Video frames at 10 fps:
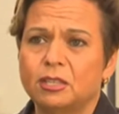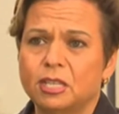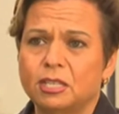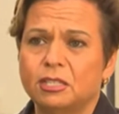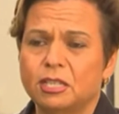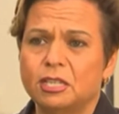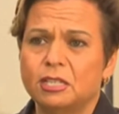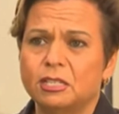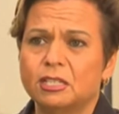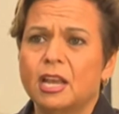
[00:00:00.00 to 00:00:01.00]
this
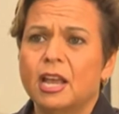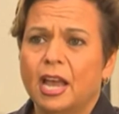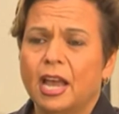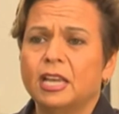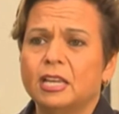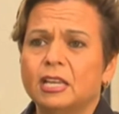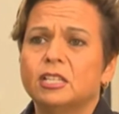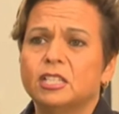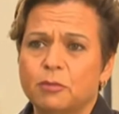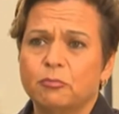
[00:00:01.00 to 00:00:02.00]
is a
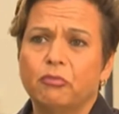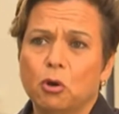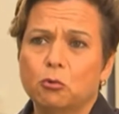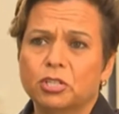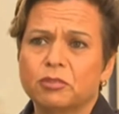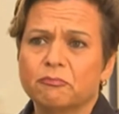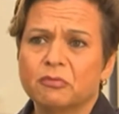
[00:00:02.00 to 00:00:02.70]
deep fault.